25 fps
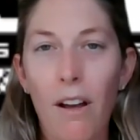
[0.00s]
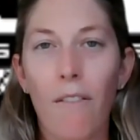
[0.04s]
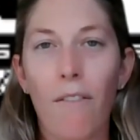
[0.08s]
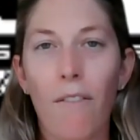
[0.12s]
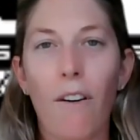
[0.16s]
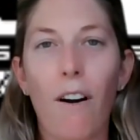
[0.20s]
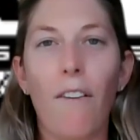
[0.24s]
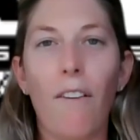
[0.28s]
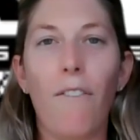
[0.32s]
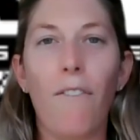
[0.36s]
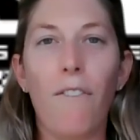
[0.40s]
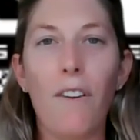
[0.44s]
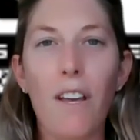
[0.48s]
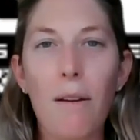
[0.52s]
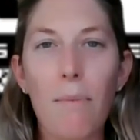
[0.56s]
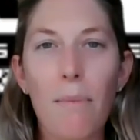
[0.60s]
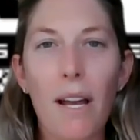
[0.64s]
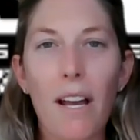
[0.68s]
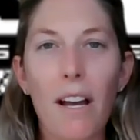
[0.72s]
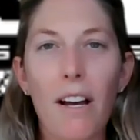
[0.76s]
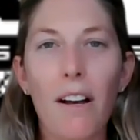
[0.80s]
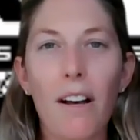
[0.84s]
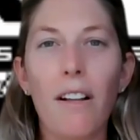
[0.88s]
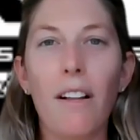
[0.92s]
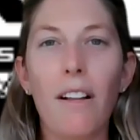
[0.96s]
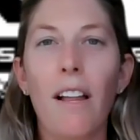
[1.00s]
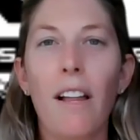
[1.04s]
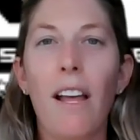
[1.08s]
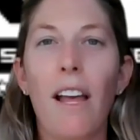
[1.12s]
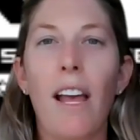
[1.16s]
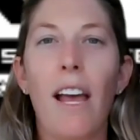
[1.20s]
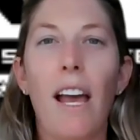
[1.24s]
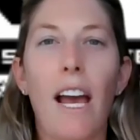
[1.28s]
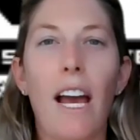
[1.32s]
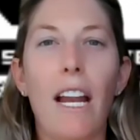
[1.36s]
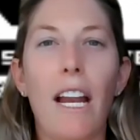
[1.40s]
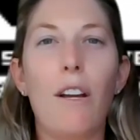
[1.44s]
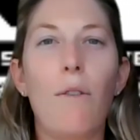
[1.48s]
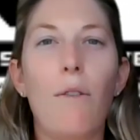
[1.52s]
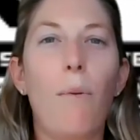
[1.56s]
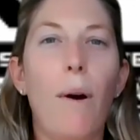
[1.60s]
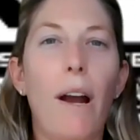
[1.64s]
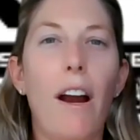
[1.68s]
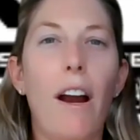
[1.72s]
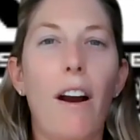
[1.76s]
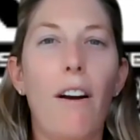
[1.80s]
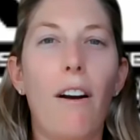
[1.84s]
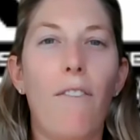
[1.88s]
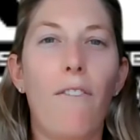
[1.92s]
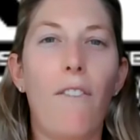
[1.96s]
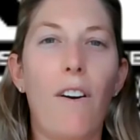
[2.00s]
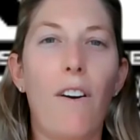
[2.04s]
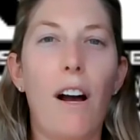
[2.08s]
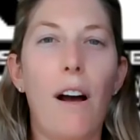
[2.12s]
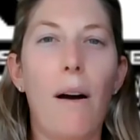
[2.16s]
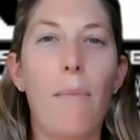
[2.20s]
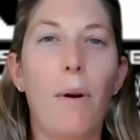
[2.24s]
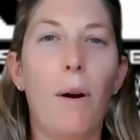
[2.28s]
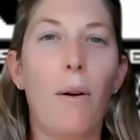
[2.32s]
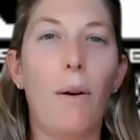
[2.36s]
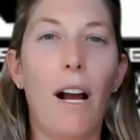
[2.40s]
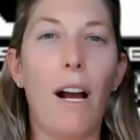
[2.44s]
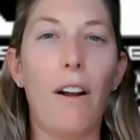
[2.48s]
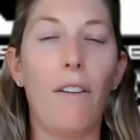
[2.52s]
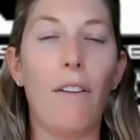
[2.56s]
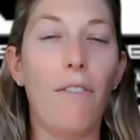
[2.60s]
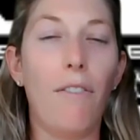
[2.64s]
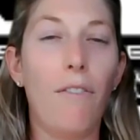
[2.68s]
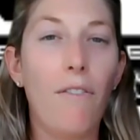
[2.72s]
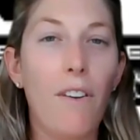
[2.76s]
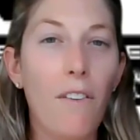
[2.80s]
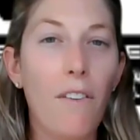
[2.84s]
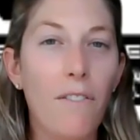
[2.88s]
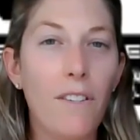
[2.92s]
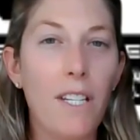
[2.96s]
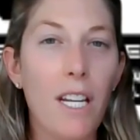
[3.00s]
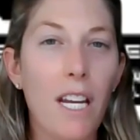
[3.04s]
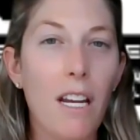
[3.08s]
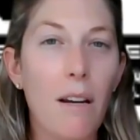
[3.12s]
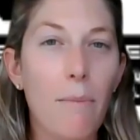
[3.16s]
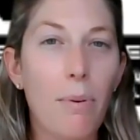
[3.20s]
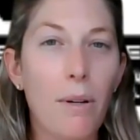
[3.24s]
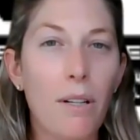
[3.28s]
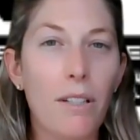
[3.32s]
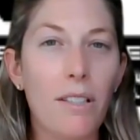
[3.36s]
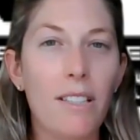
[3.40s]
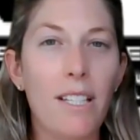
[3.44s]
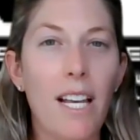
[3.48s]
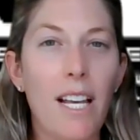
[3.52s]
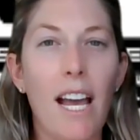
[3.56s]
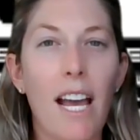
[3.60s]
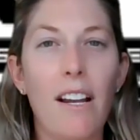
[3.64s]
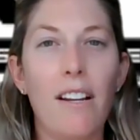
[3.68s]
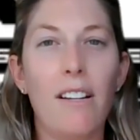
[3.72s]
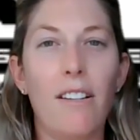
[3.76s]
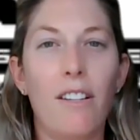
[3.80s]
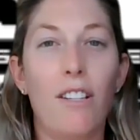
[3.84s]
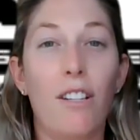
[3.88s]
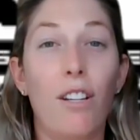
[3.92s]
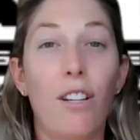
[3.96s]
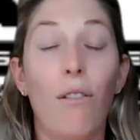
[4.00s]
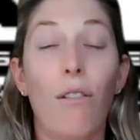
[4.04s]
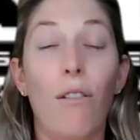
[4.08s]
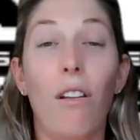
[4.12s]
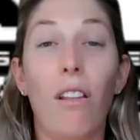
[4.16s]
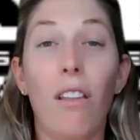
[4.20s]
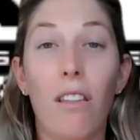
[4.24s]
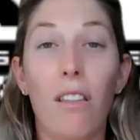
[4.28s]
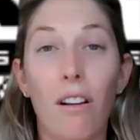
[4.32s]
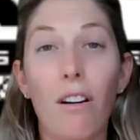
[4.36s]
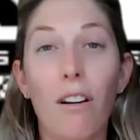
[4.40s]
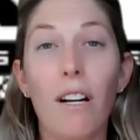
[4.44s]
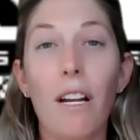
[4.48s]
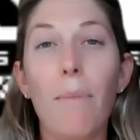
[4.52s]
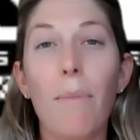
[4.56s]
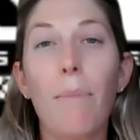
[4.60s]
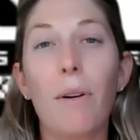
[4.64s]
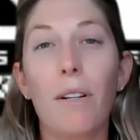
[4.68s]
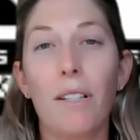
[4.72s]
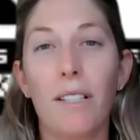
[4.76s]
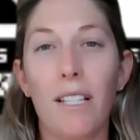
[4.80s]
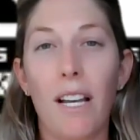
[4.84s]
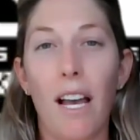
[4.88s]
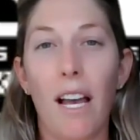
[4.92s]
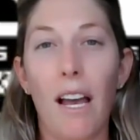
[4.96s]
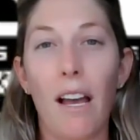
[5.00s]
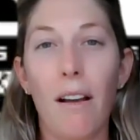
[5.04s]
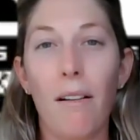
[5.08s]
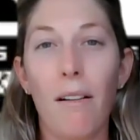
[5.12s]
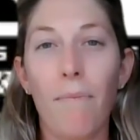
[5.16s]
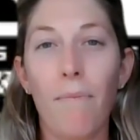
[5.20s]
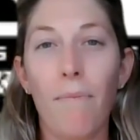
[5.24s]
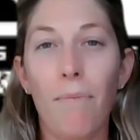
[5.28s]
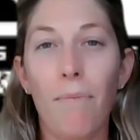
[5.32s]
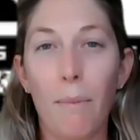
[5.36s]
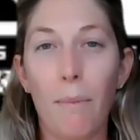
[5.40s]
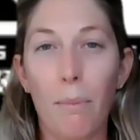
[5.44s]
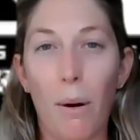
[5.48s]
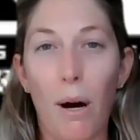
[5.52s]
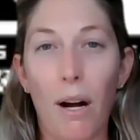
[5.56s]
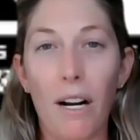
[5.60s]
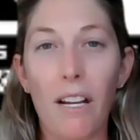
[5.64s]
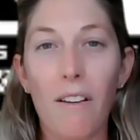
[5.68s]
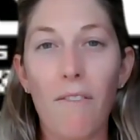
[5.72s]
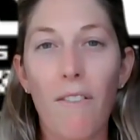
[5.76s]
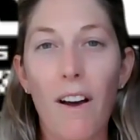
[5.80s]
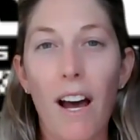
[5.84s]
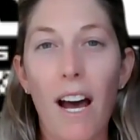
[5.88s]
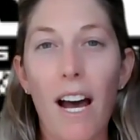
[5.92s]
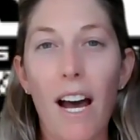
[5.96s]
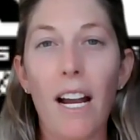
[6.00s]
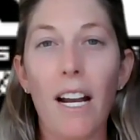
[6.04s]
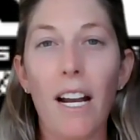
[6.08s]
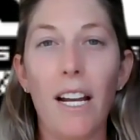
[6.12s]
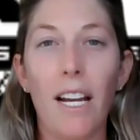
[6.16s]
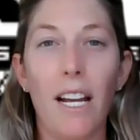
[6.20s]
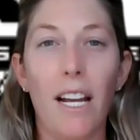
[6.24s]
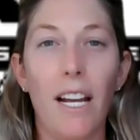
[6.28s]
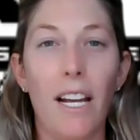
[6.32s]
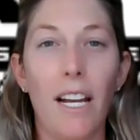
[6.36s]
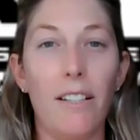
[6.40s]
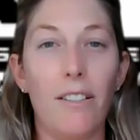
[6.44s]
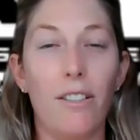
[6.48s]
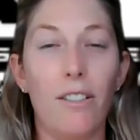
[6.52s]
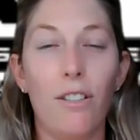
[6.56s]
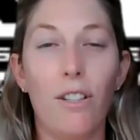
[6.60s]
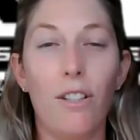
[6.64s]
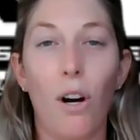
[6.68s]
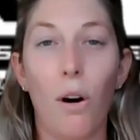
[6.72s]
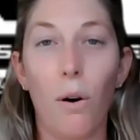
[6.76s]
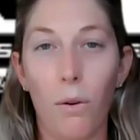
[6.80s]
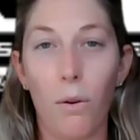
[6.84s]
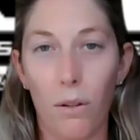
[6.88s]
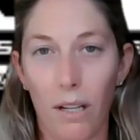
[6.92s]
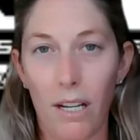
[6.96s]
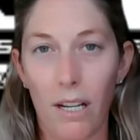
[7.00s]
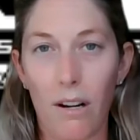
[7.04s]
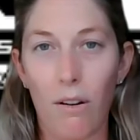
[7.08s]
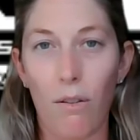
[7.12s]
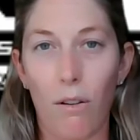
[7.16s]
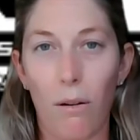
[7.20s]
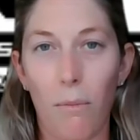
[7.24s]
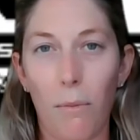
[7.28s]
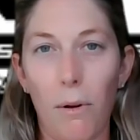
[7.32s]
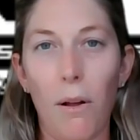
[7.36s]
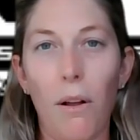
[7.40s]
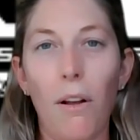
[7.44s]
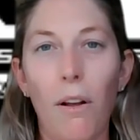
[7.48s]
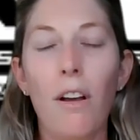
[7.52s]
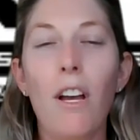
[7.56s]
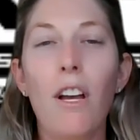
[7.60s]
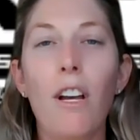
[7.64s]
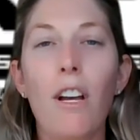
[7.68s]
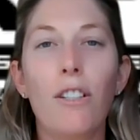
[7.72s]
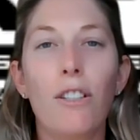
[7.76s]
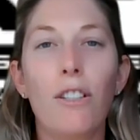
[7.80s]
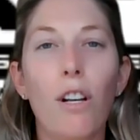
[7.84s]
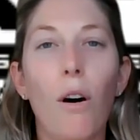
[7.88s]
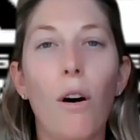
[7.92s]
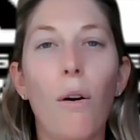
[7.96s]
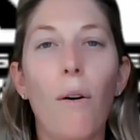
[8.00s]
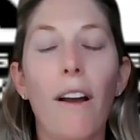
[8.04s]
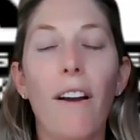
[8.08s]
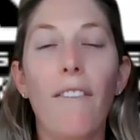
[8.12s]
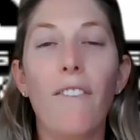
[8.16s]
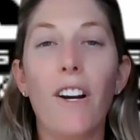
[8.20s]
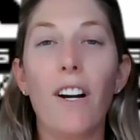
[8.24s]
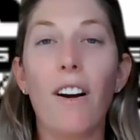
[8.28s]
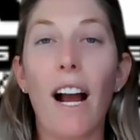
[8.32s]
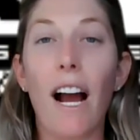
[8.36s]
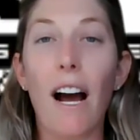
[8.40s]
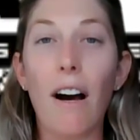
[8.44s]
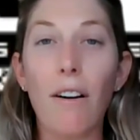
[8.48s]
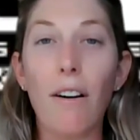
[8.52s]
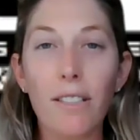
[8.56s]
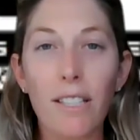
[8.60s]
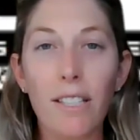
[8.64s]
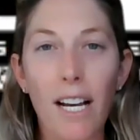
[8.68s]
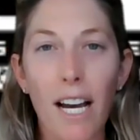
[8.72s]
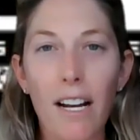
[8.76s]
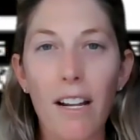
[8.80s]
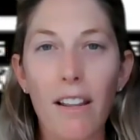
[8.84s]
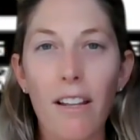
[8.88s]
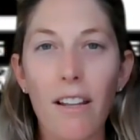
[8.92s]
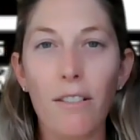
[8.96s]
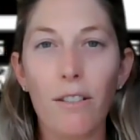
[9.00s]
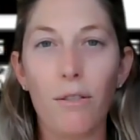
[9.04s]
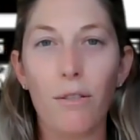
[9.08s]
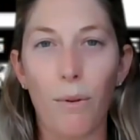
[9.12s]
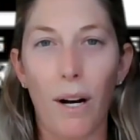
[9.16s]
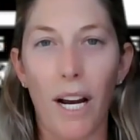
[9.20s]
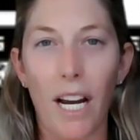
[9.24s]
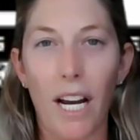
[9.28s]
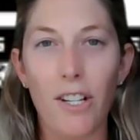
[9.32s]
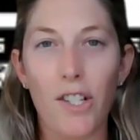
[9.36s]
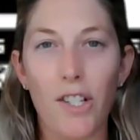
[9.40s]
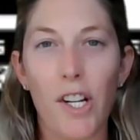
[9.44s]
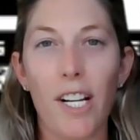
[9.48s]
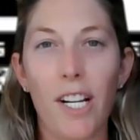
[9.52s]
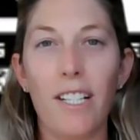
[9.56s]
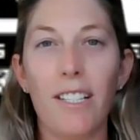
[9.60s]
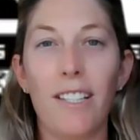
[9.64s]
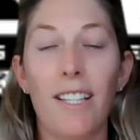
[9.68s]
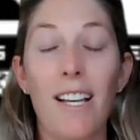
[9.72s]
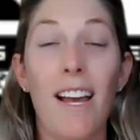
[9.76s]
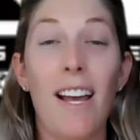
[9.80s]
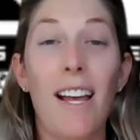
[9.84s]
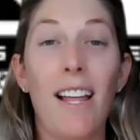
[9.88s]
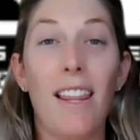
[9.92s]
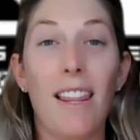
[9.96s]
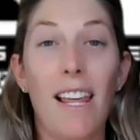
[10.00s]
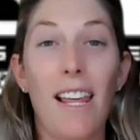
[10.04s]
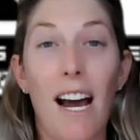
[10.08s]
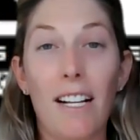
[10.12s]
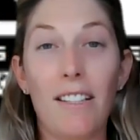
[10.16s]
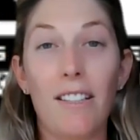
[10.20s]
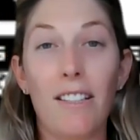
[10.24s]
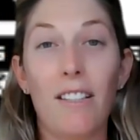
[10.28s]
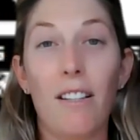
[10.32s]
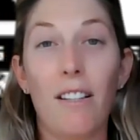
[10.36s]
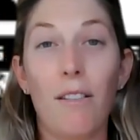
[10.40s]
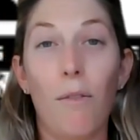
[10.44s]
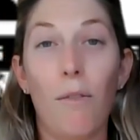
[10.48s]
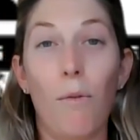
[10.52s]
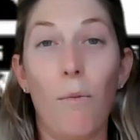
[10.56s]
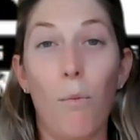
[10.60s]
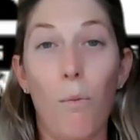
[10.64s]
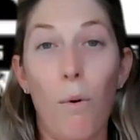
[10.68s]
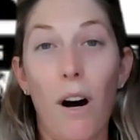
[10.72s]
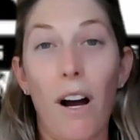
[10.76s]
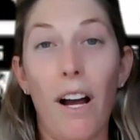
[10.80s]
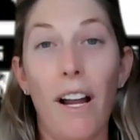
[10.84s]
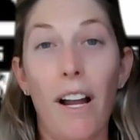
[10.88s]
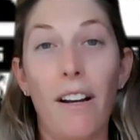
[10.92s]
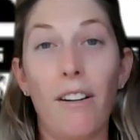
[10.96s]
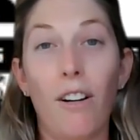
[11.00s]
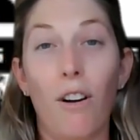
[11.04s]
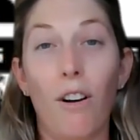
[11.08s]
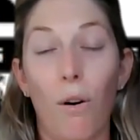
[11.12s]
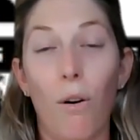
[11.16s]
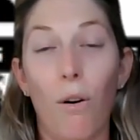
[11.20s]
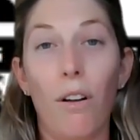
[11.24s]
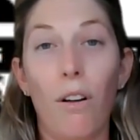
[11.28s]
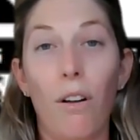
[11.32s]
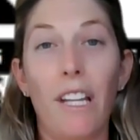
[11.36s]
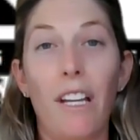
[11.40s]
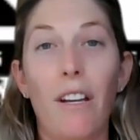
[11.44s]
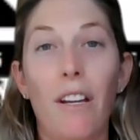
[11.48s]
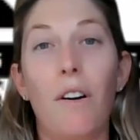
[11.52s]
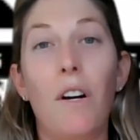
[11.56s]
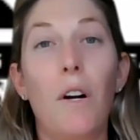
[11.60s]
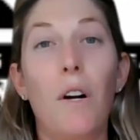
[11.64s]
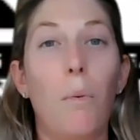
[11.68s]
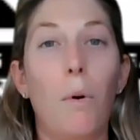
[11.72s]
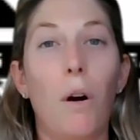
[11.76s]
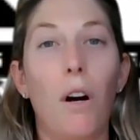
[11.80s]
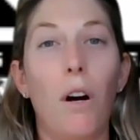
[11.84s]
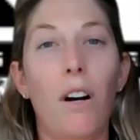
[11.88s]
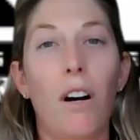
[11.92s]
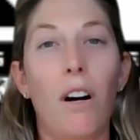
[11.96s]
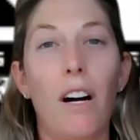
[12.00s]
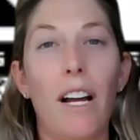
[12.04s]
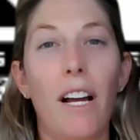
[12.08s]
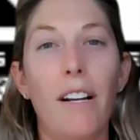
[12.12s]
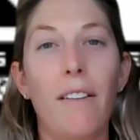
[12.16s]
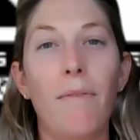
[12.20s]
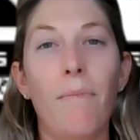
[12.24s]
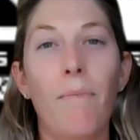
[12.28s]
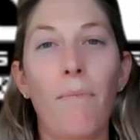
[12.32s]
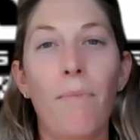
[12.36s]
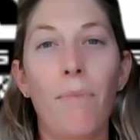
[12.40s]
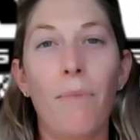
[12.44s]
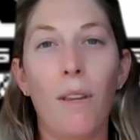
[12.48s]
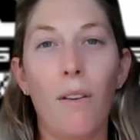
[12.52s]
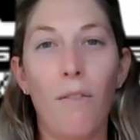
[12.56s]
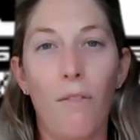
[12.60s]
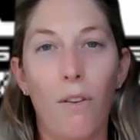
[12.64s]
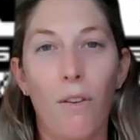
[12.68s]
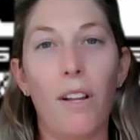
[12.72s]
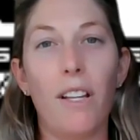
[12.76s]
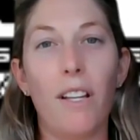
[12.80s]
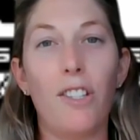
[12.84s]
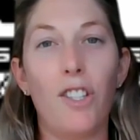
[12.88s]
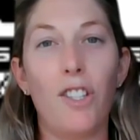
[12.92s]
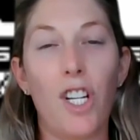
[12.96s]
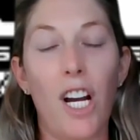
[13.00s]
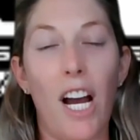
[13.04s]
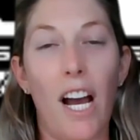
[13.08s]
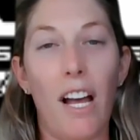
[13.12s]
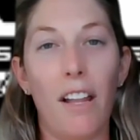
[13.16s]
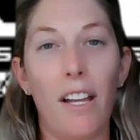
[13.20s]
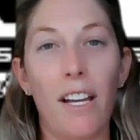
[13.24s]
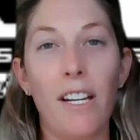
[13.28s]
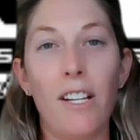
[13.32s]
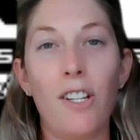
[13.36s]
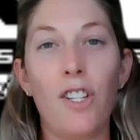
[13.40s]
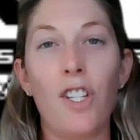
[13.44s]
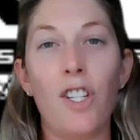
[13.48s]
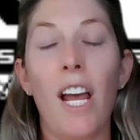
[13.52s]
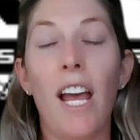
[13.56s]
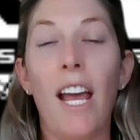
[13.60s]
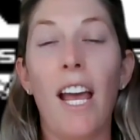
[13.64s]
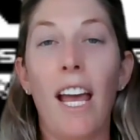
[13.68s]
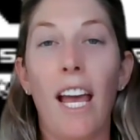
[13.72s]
For a female, anywhere from around 15% to 30% body fat is totally normal. So if you're outside of those ranges, that's one goal that you could work on for this challenge.